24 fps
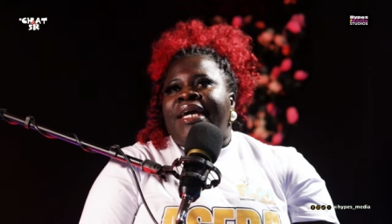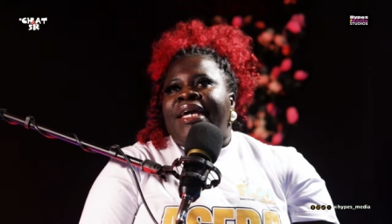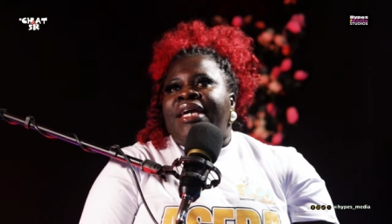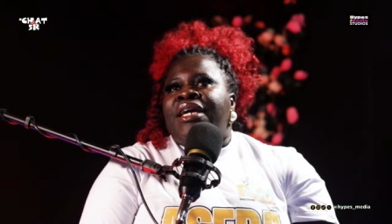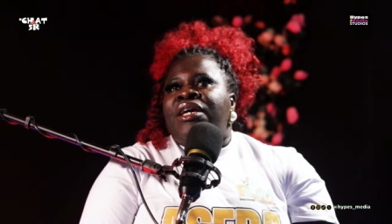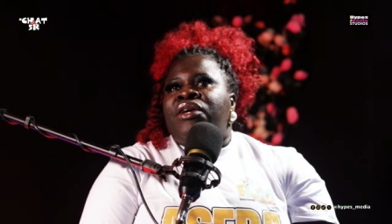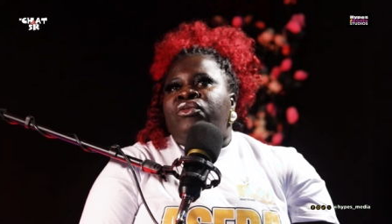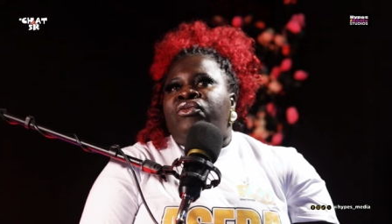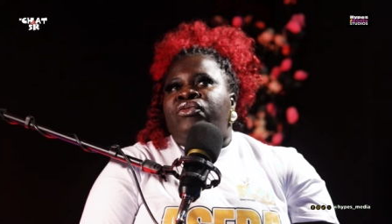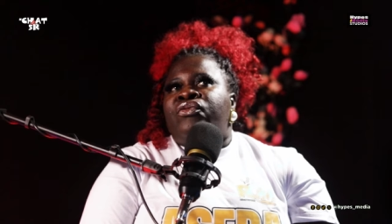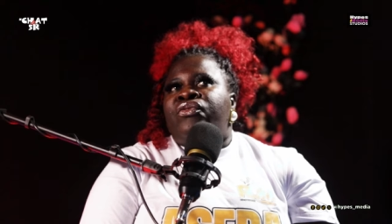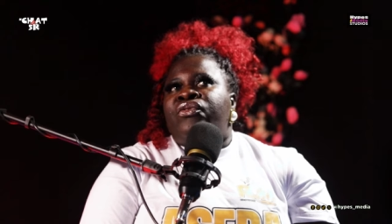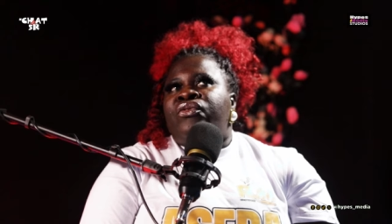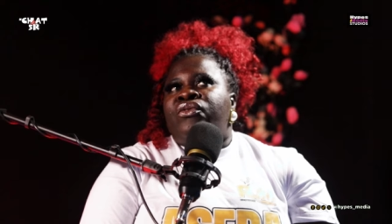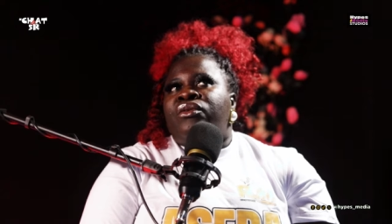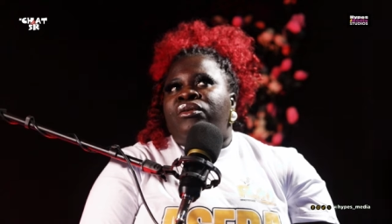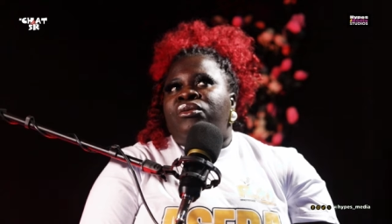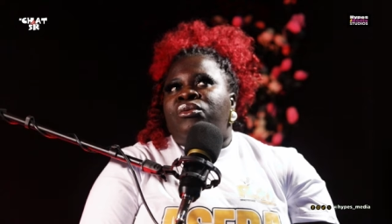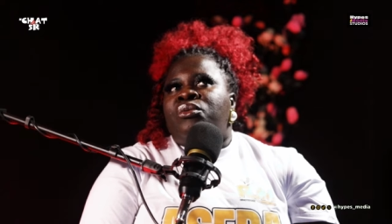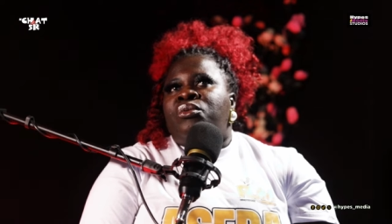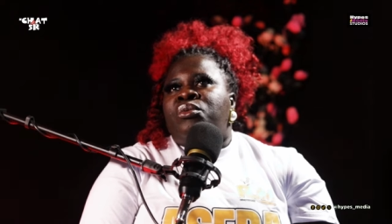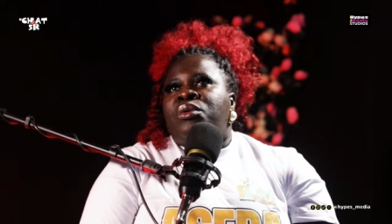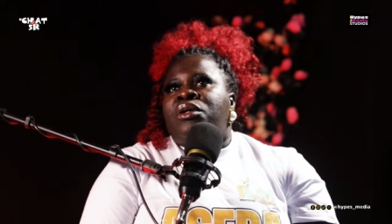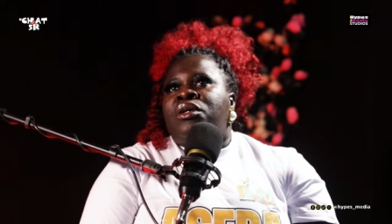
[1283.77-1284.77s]
if
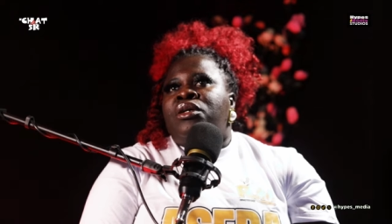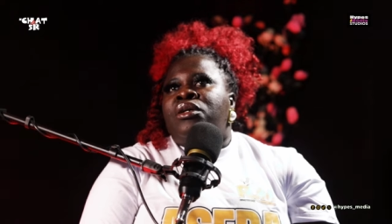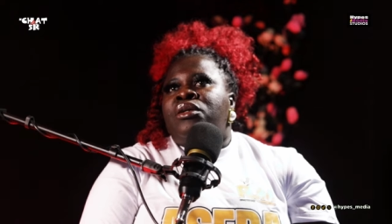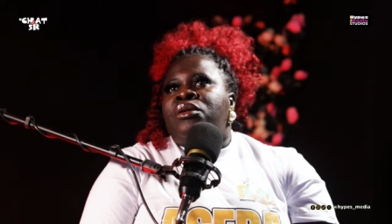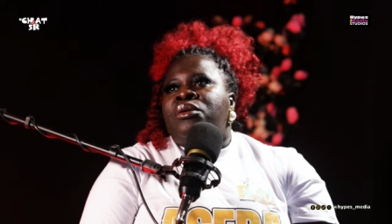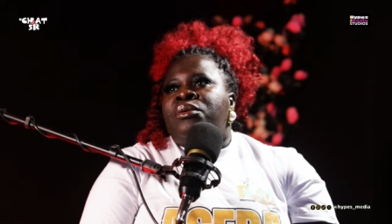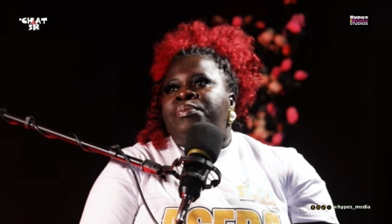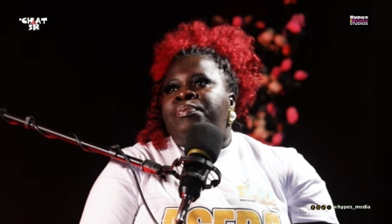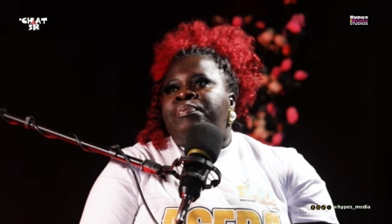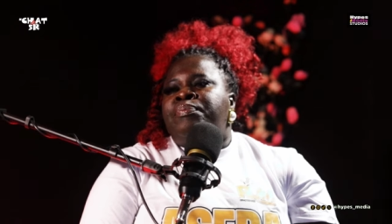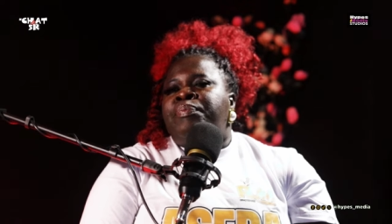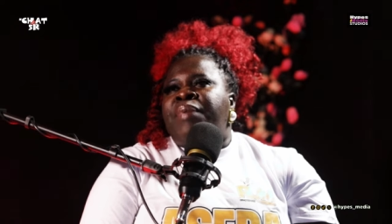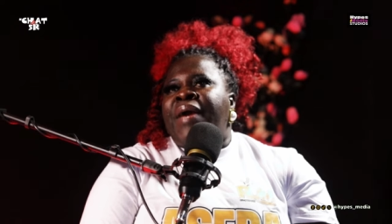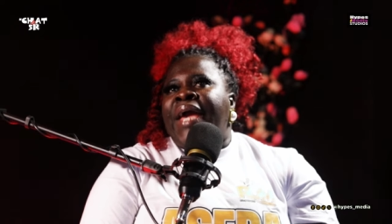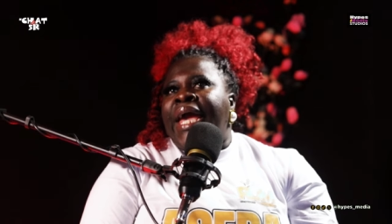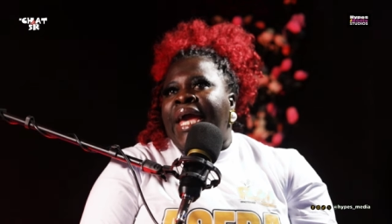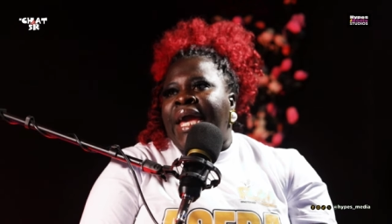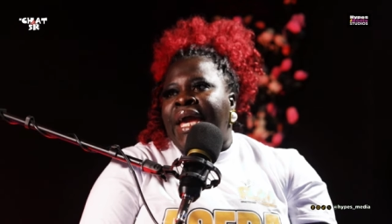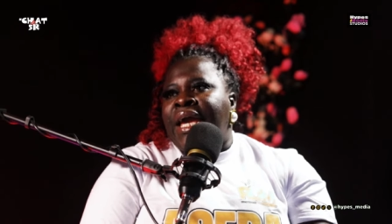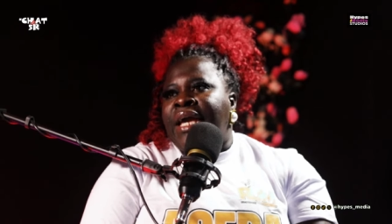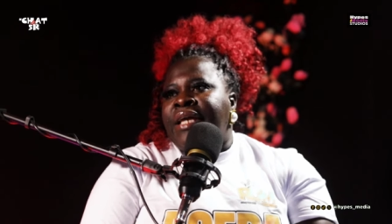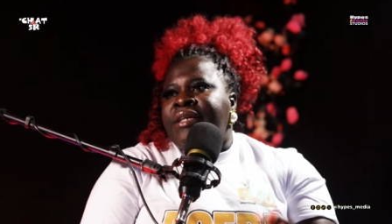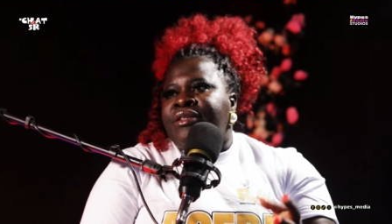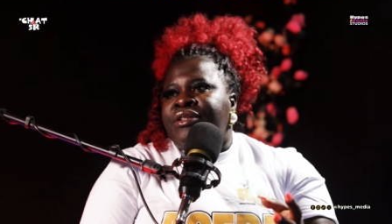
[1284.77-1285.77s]
we're gonna
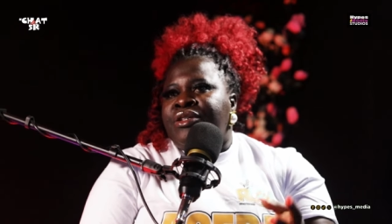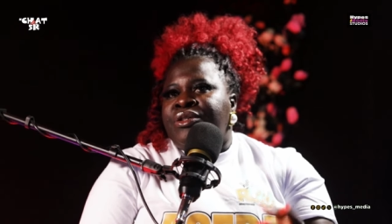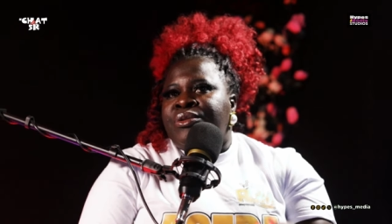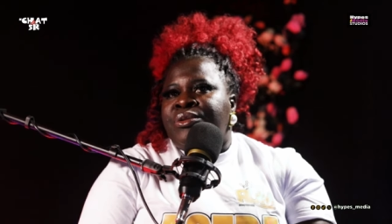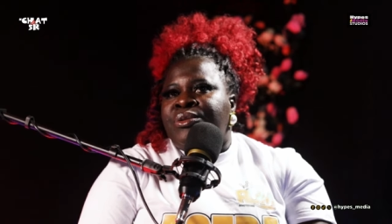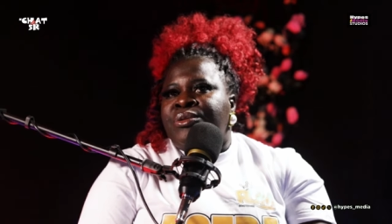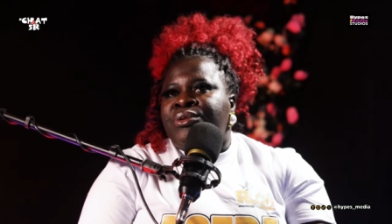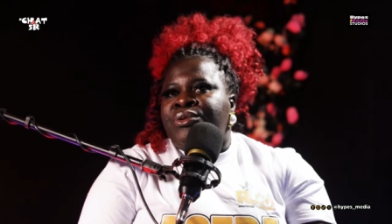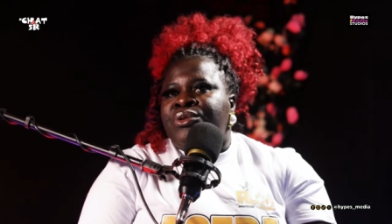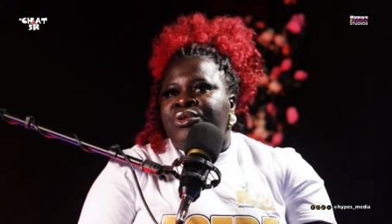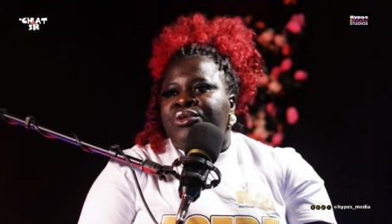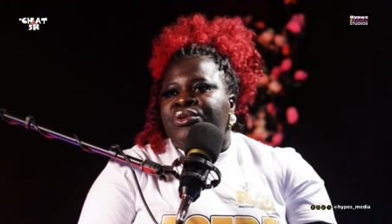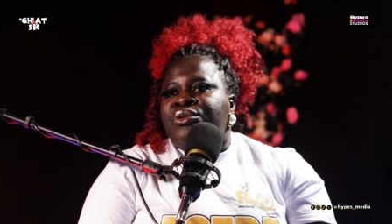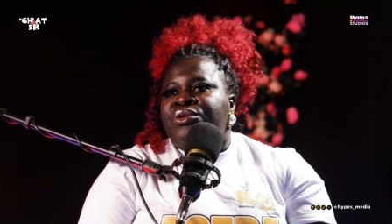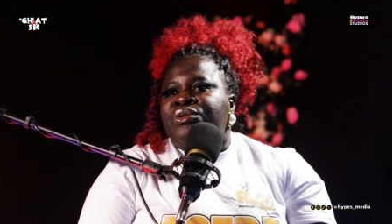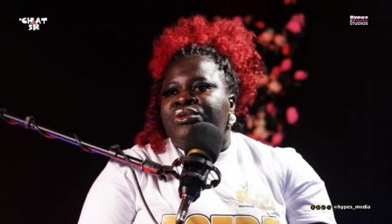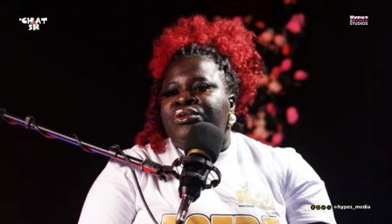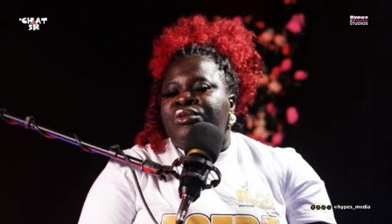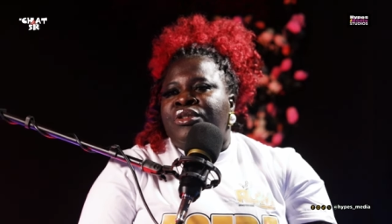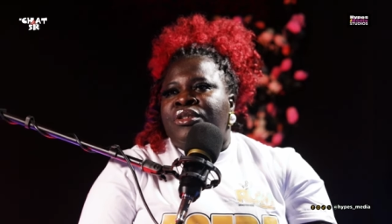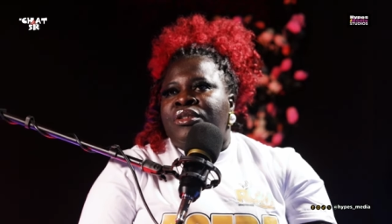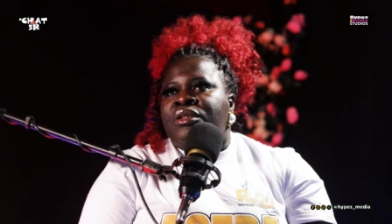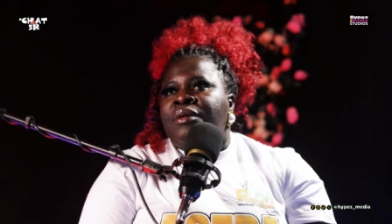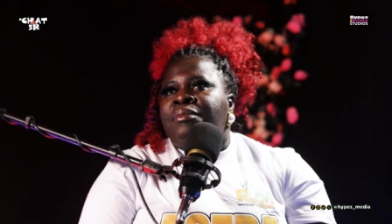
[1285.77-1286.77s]
pay you to
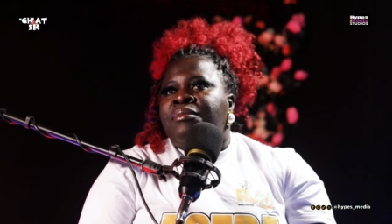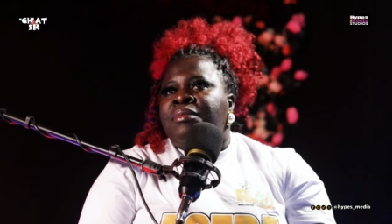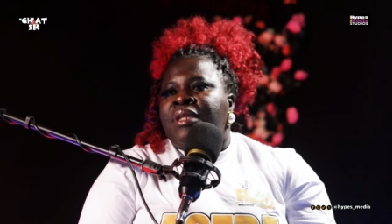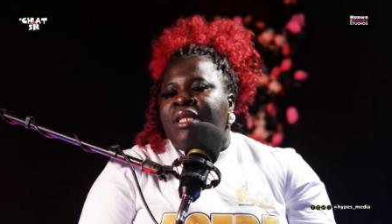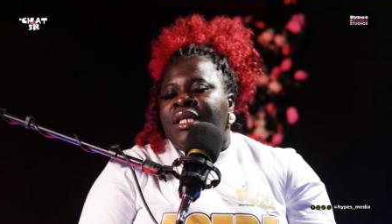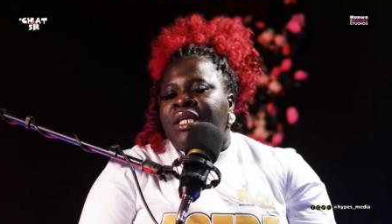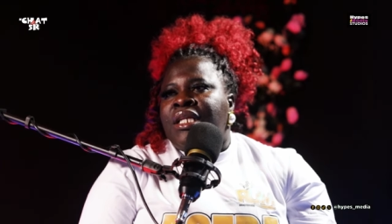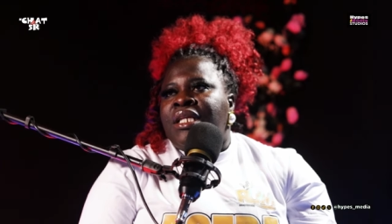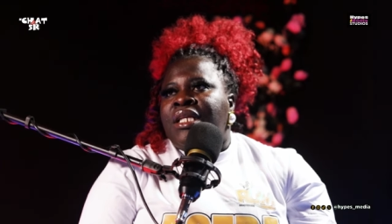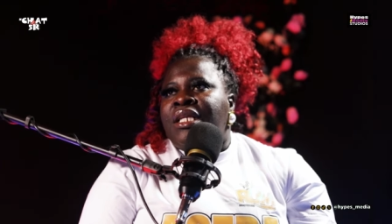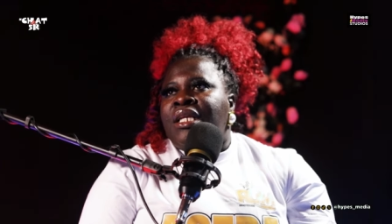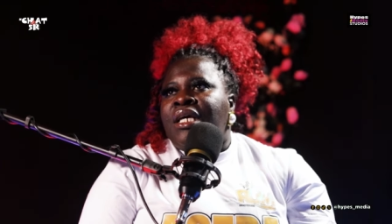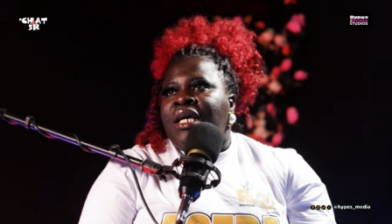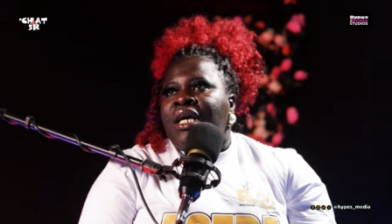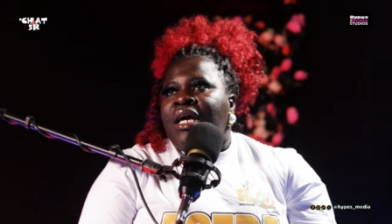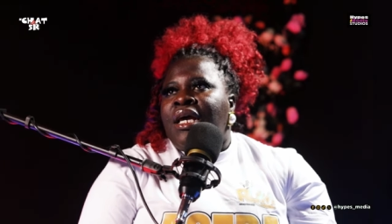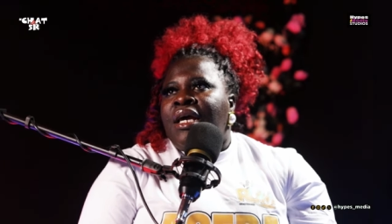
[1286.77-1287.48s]
do something